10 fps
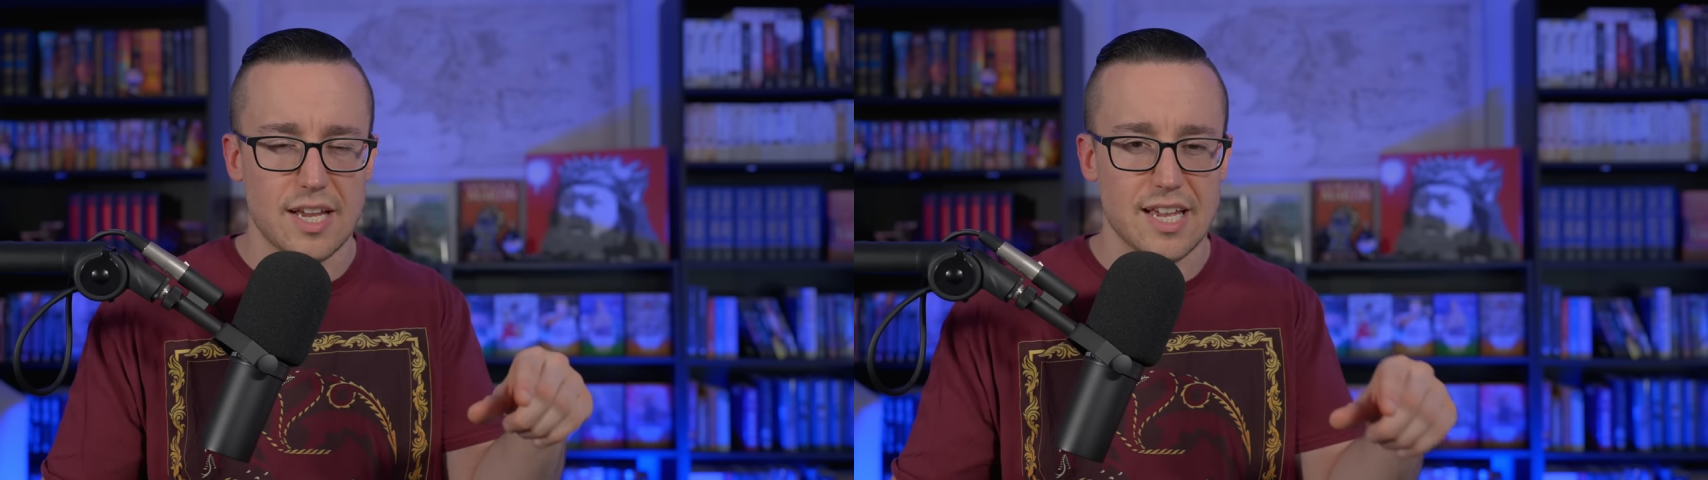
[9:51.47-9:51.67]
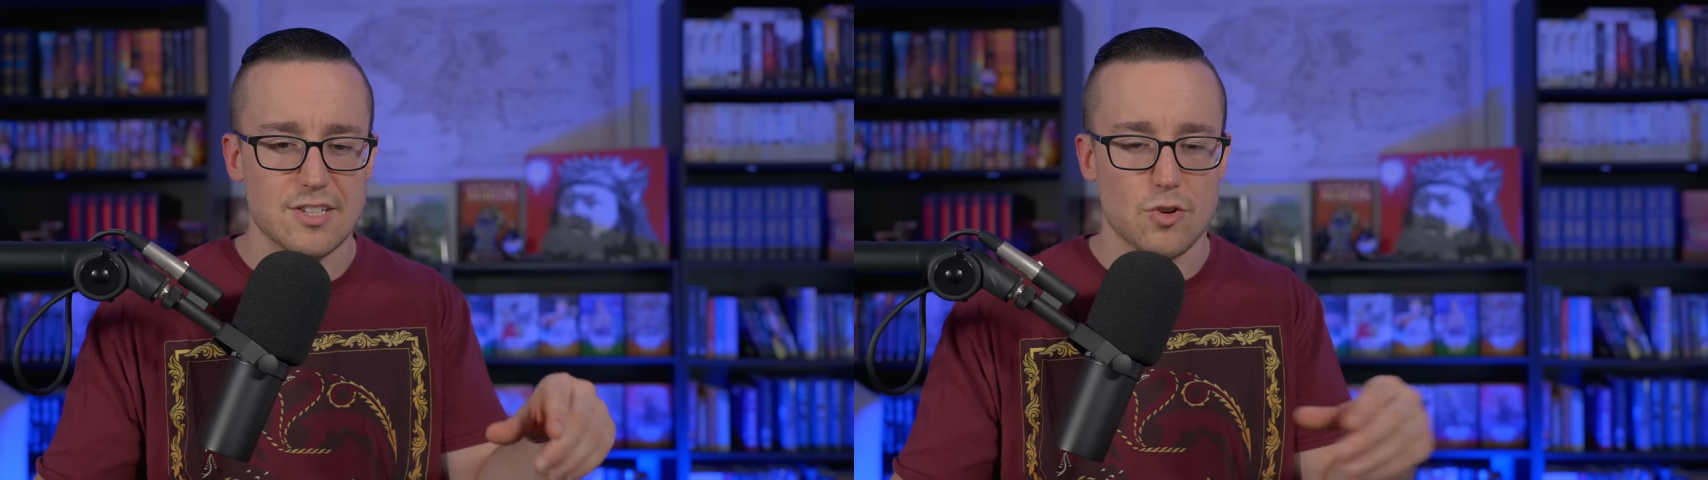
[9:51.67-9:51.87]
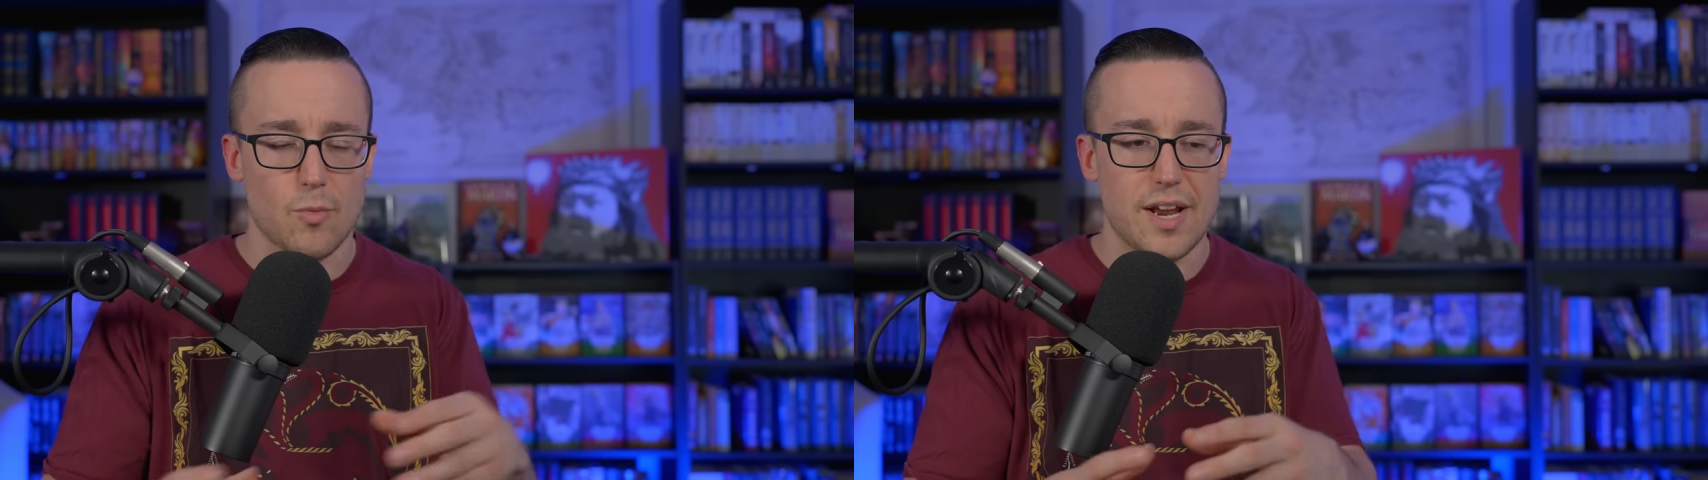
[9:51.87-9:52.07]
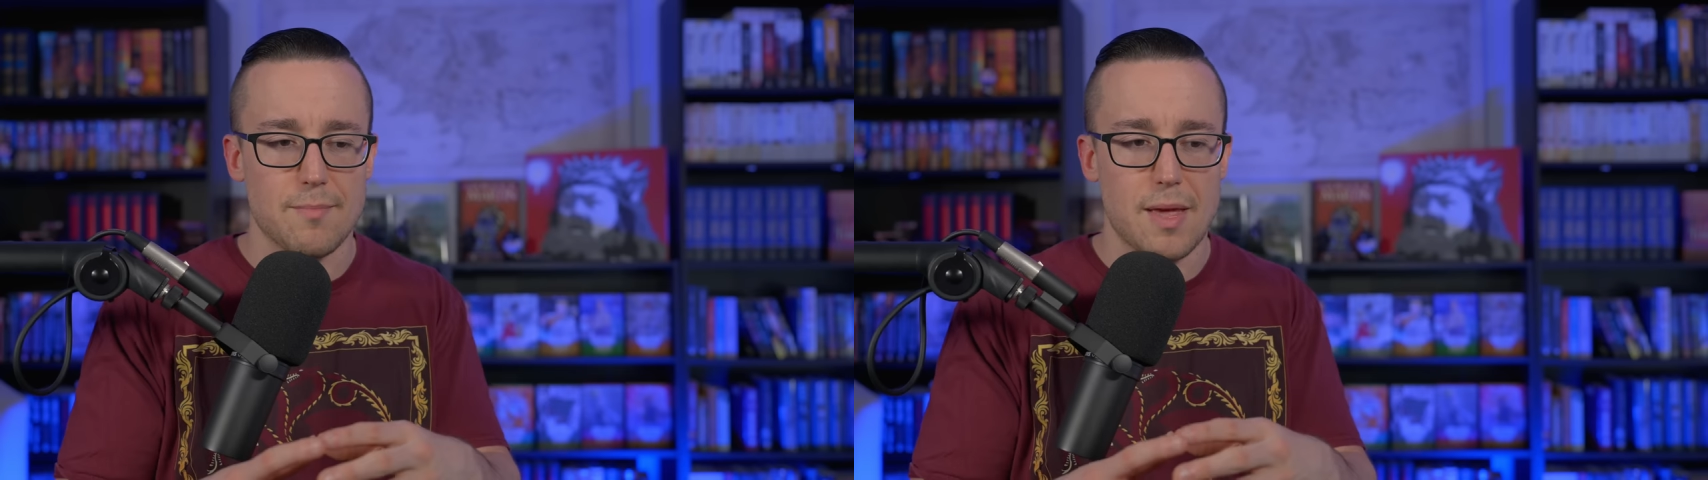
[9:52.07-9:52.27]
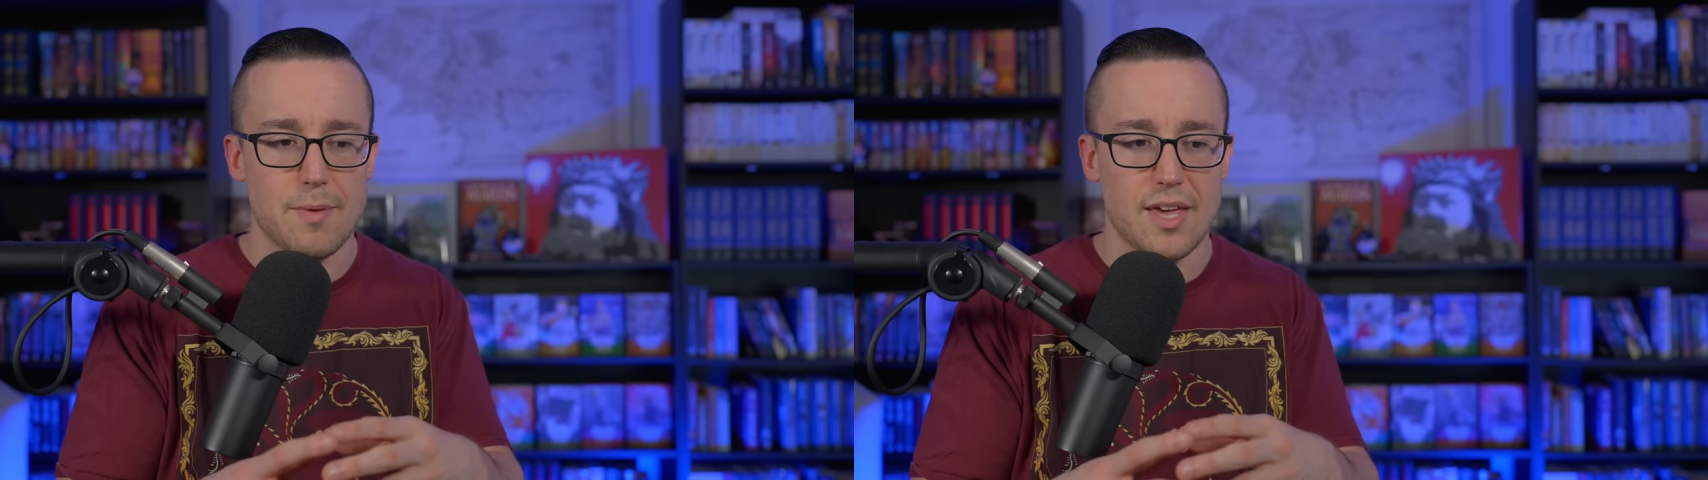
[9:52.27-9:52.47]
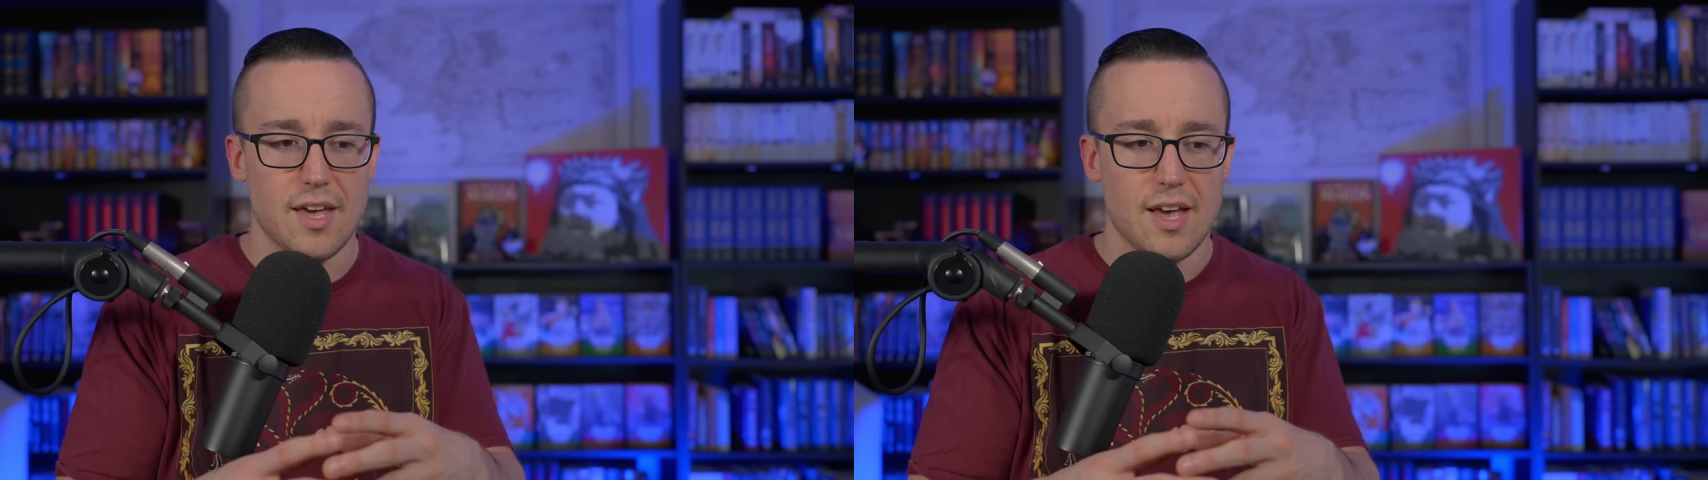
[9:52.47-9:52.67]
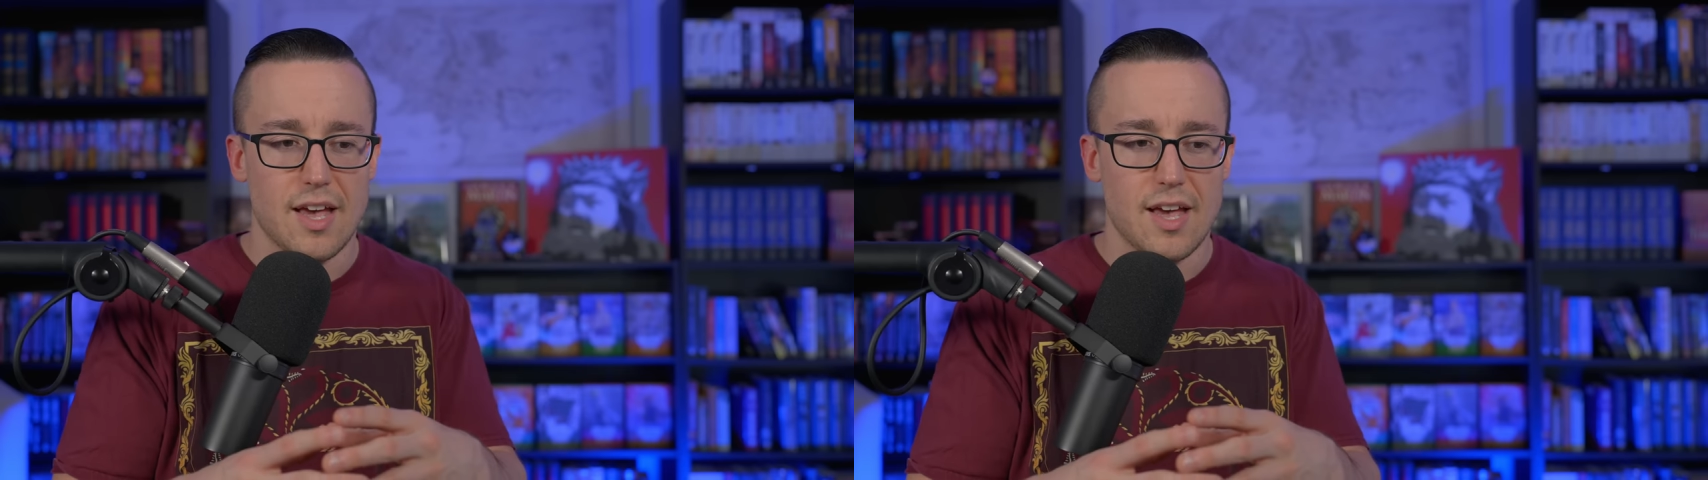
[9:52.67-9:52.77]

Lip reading: Like, is there a way to maybe